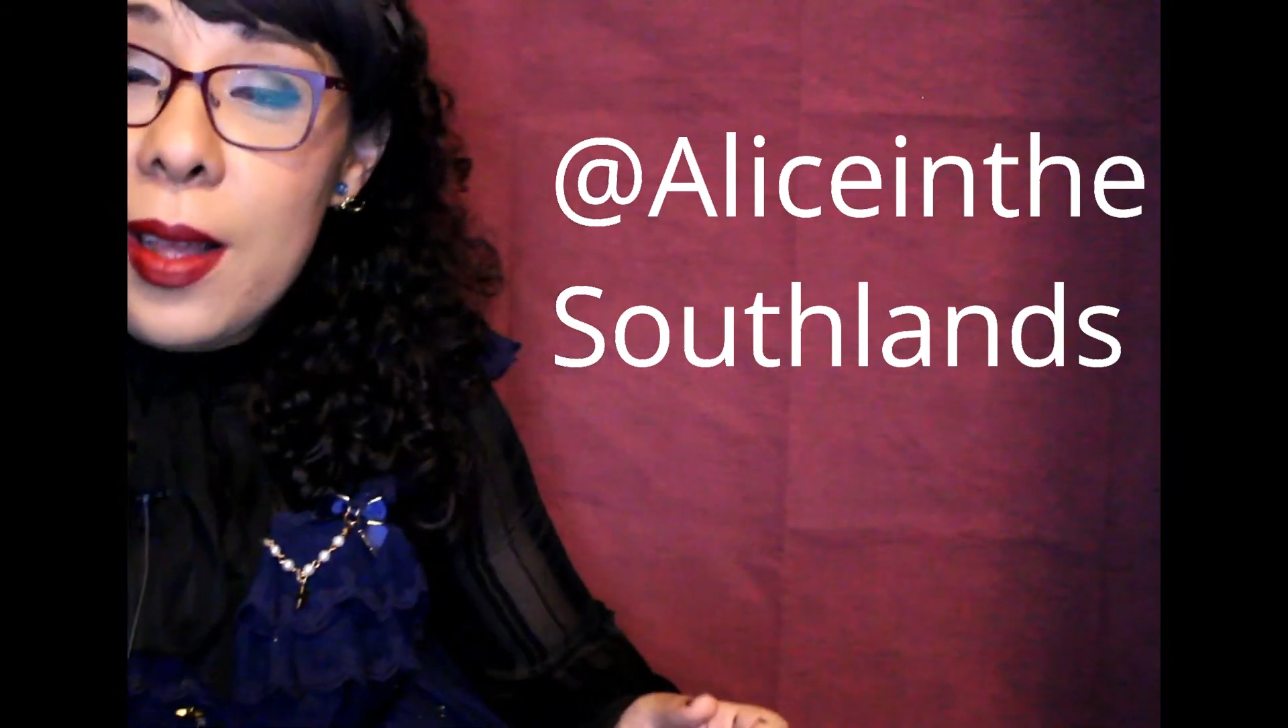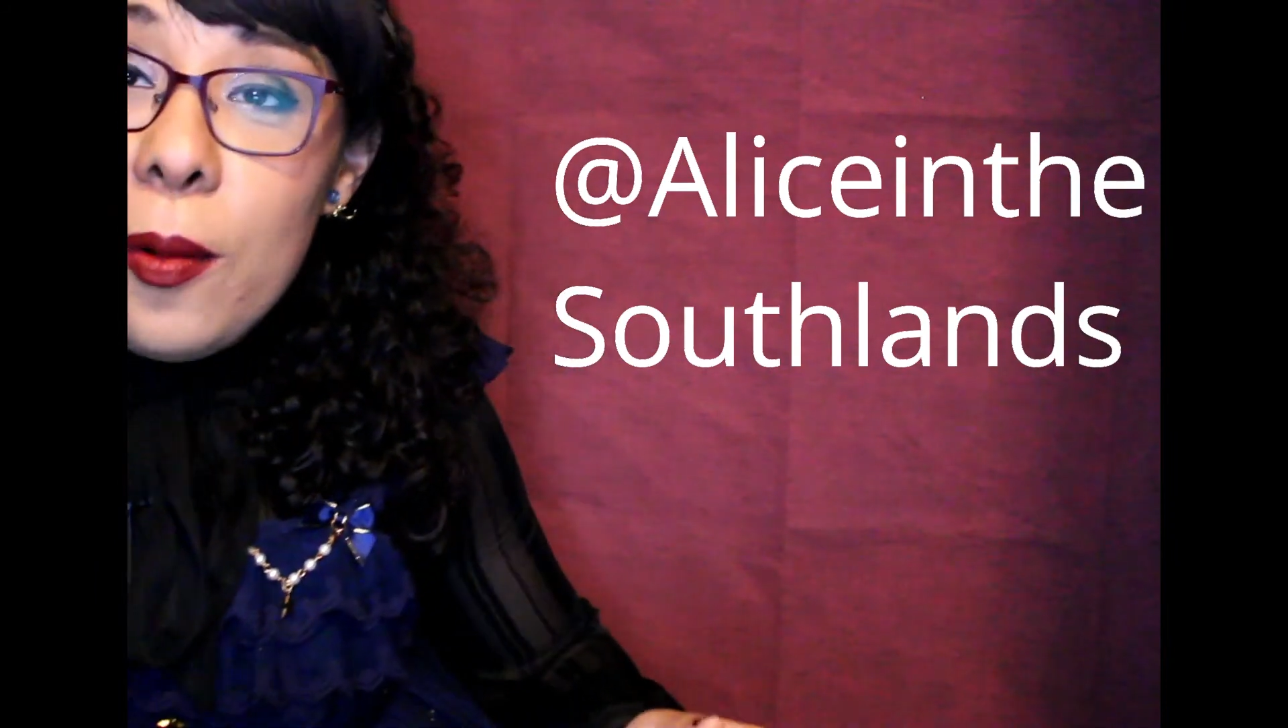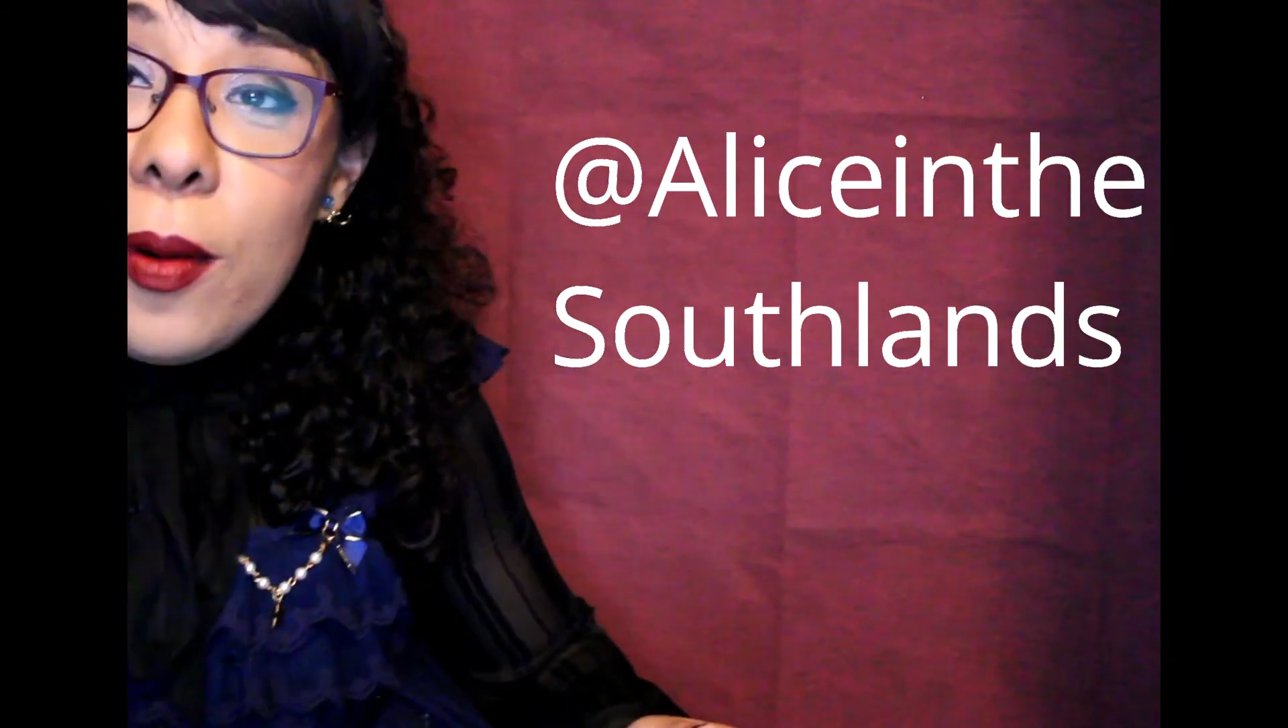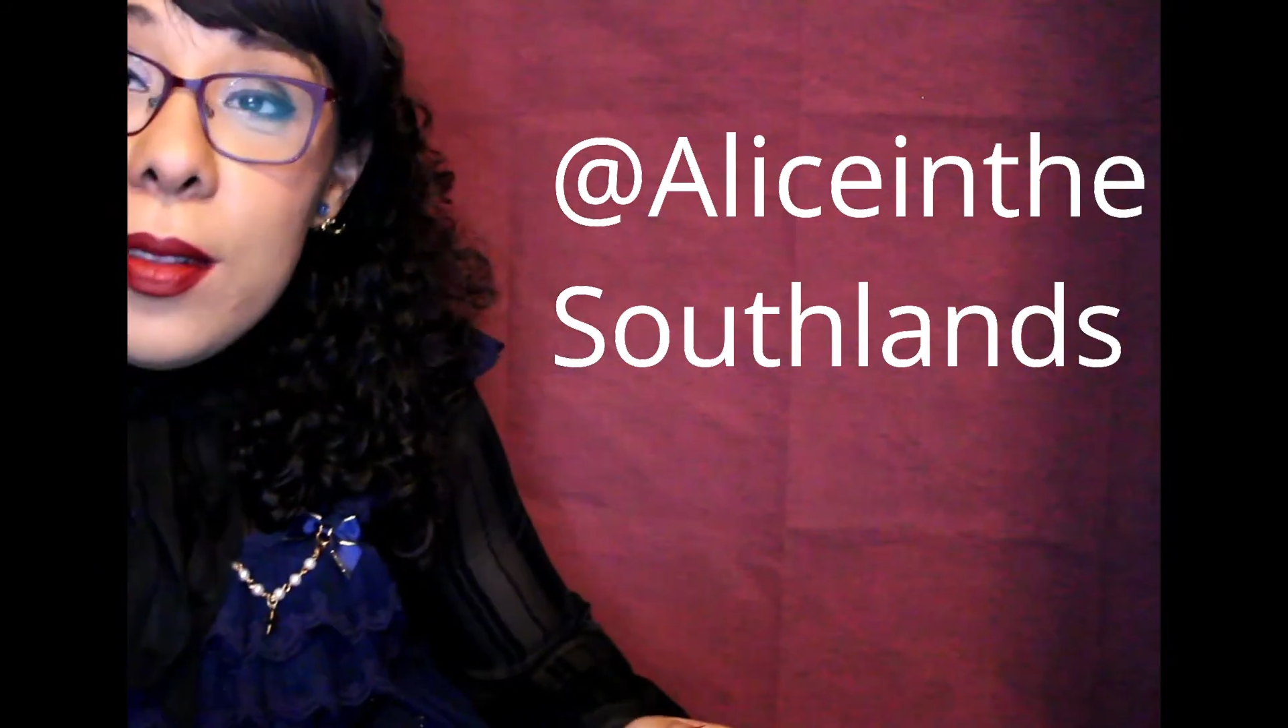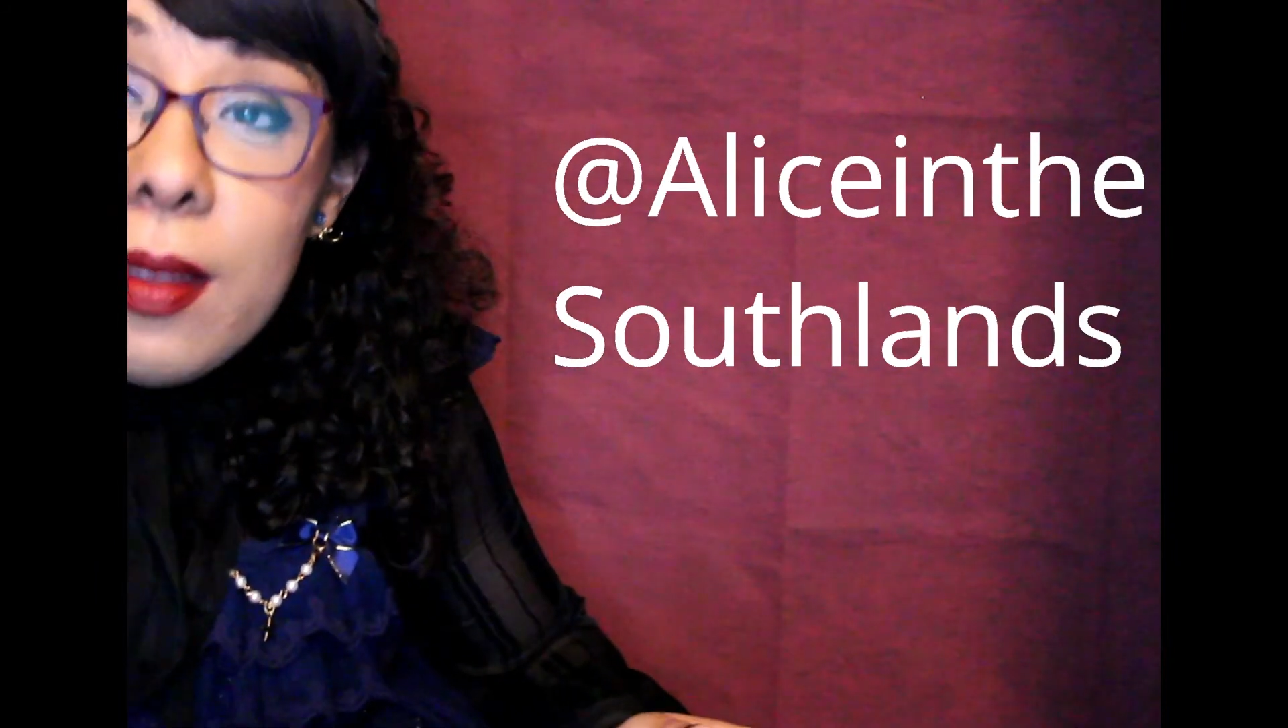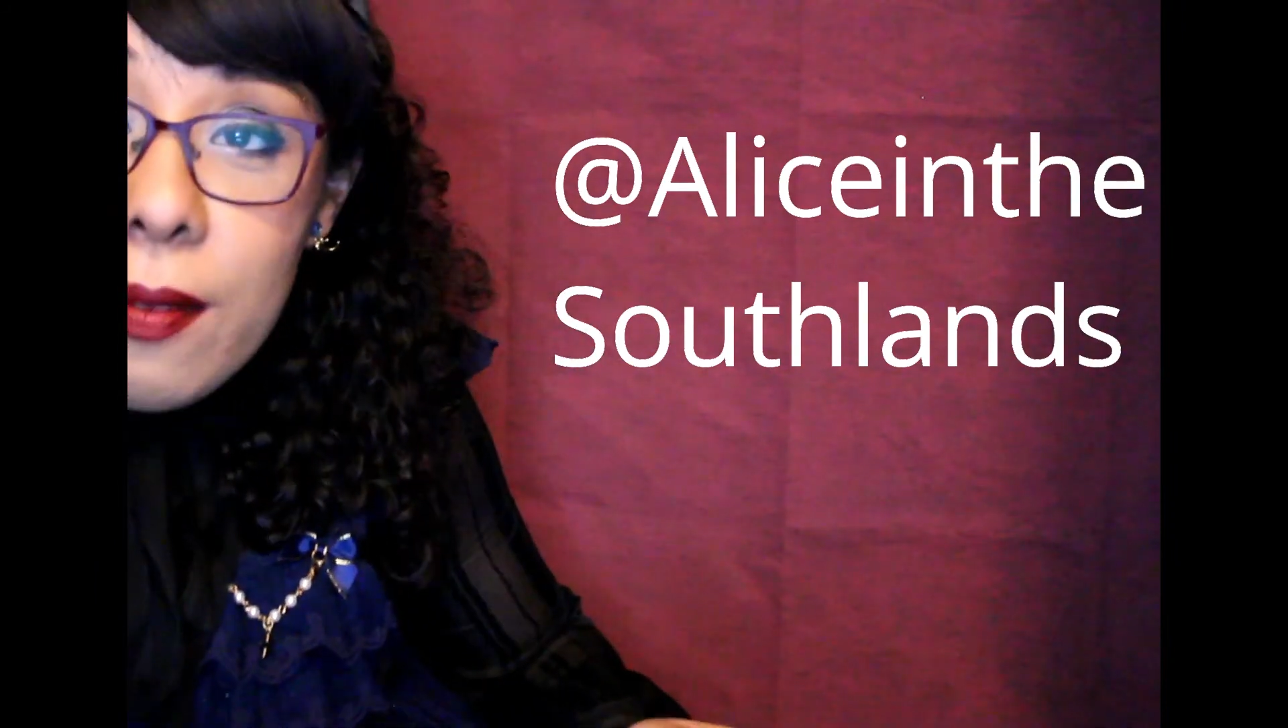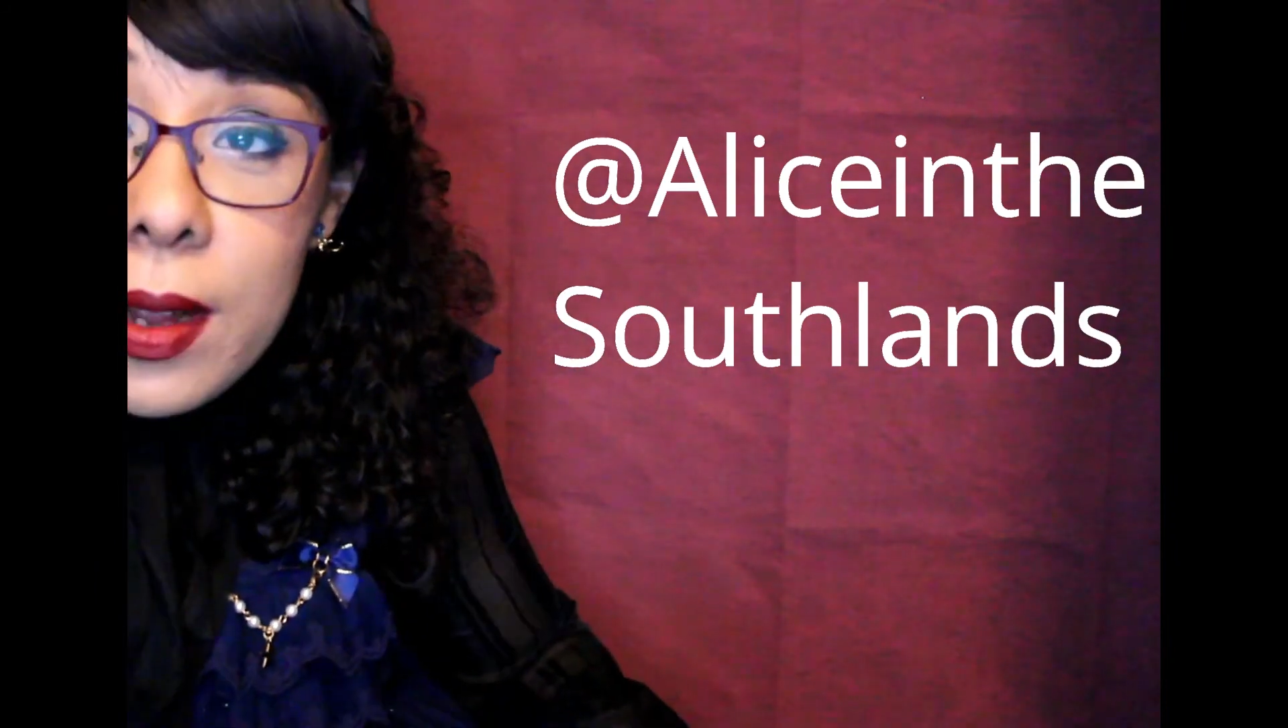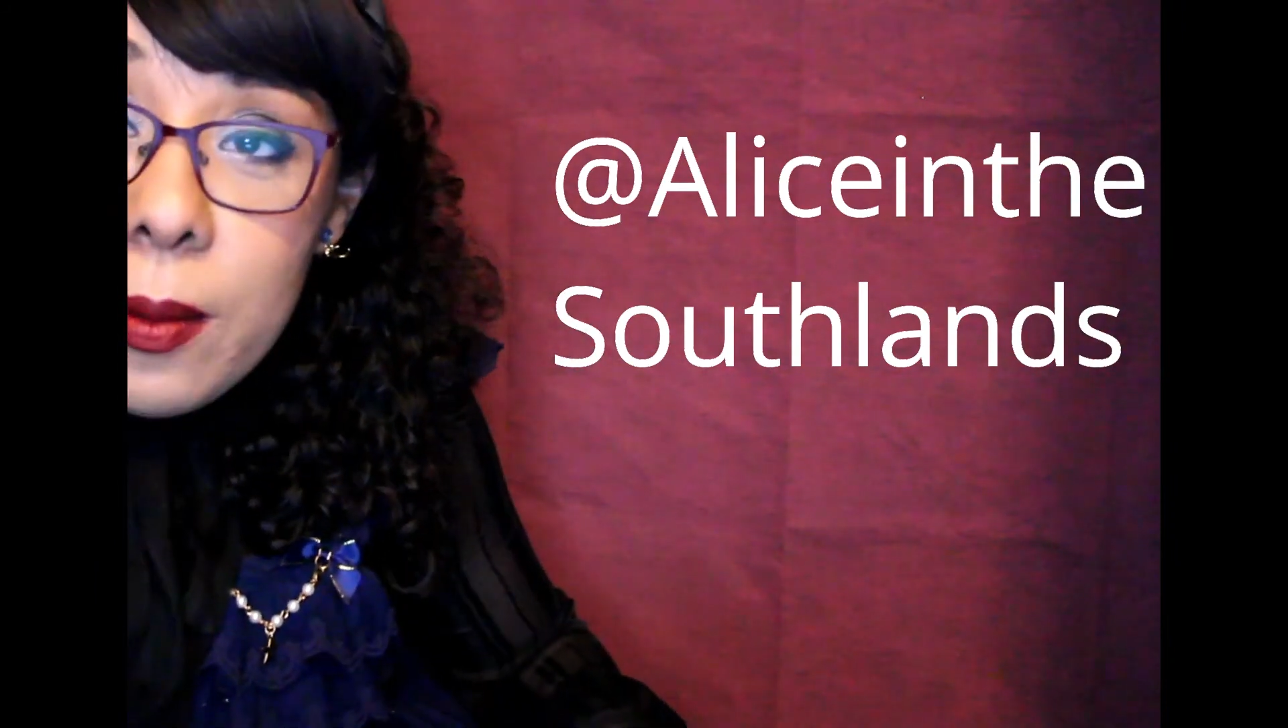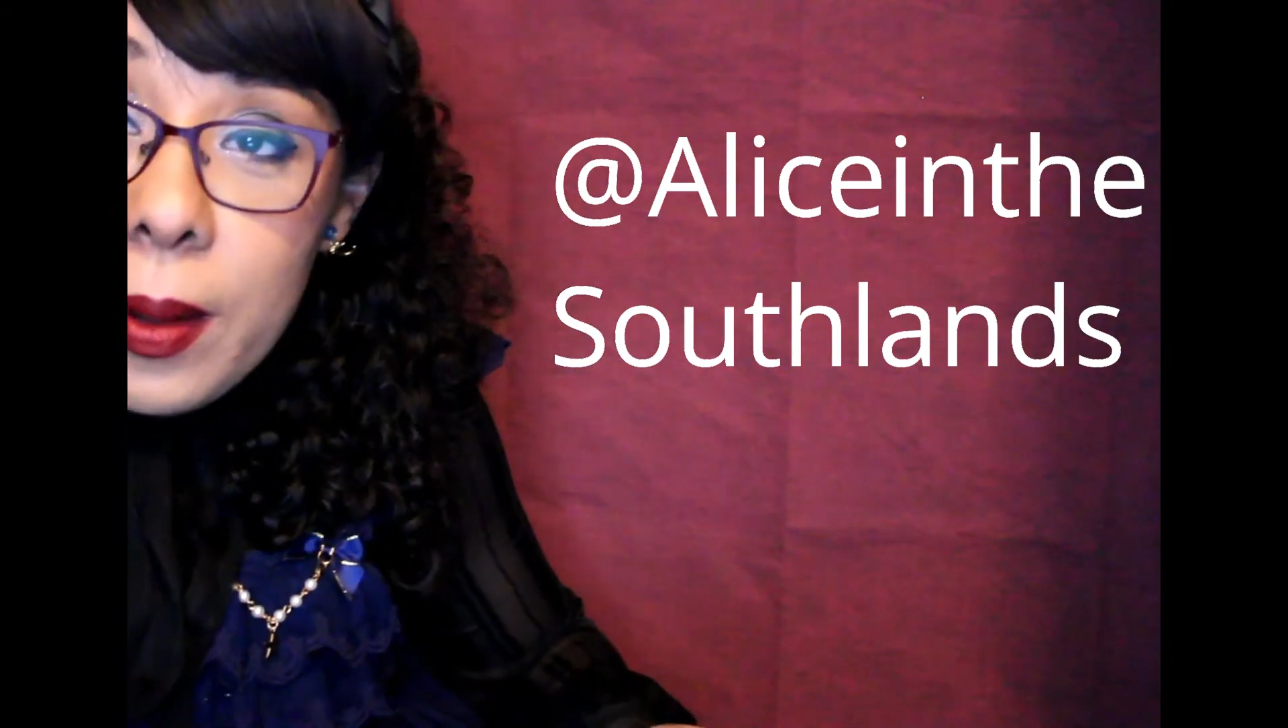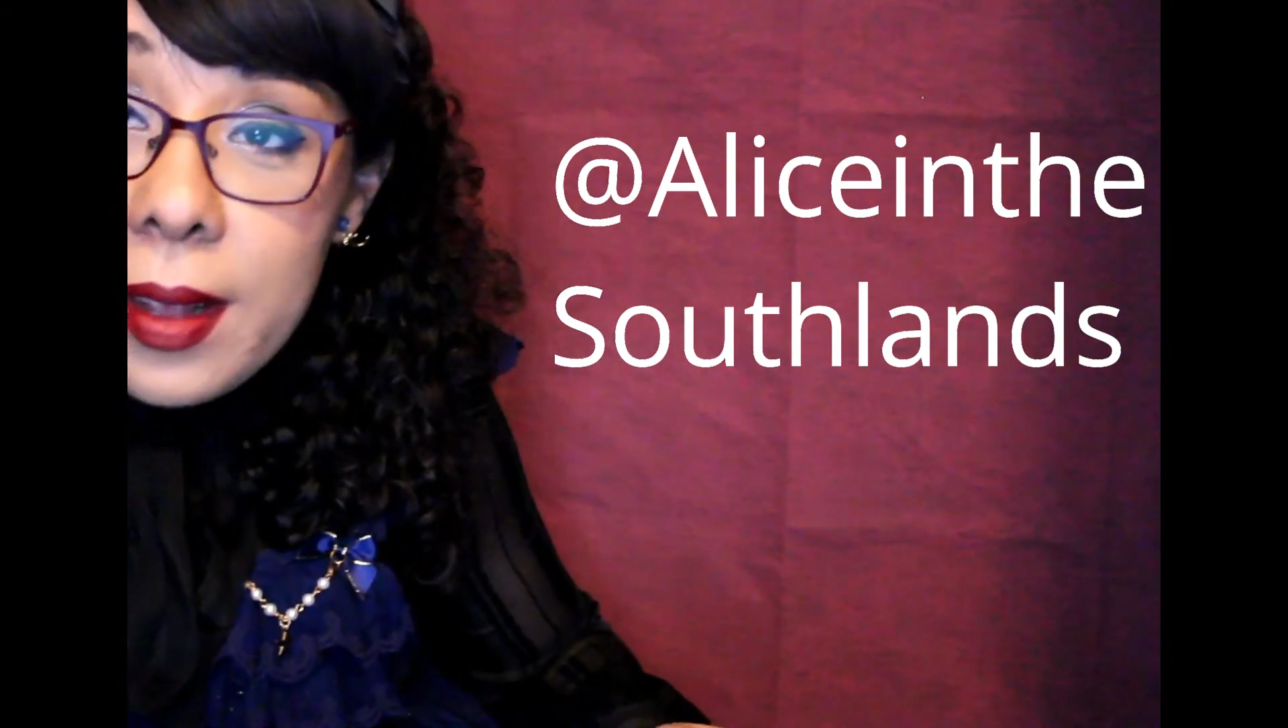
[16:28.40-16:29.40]
Once I
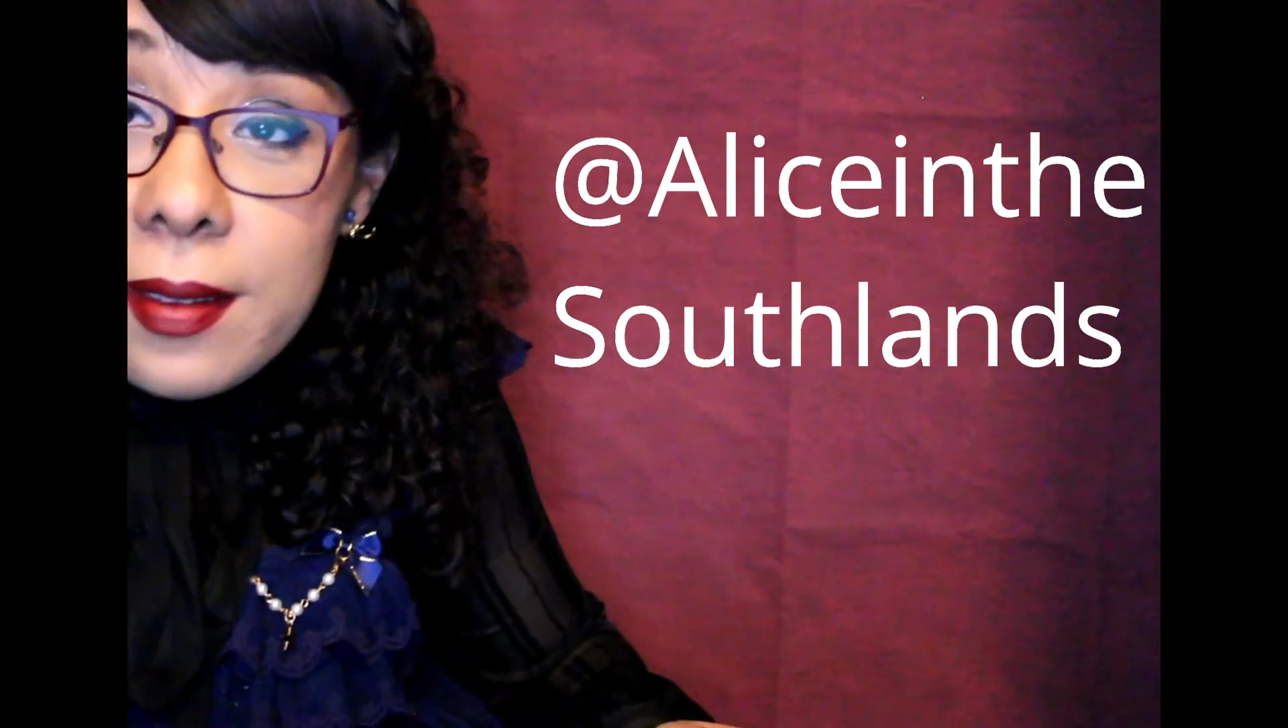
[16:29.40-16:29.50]
find a wig,